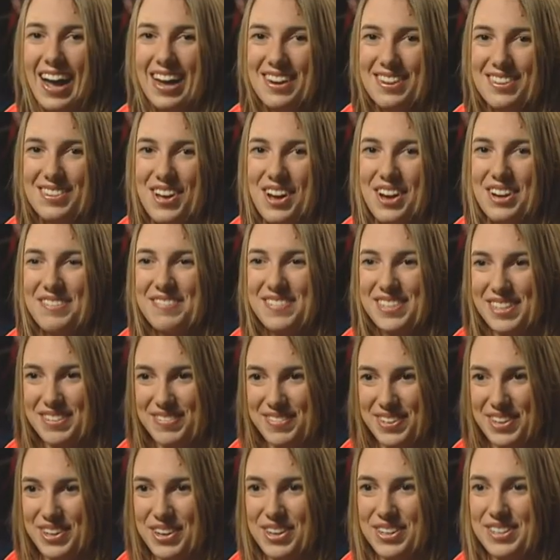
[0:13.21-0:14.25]
had a lot of
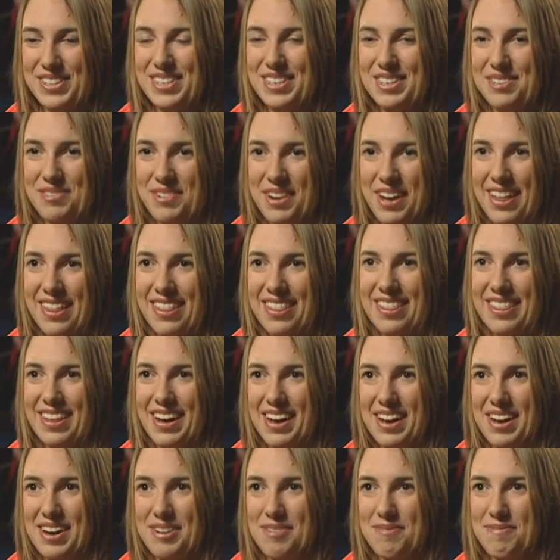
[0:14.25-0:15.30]
difficulty with
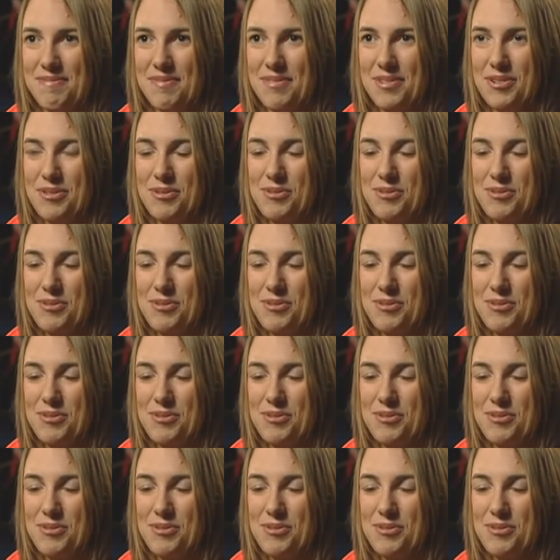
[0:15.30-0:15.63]
um,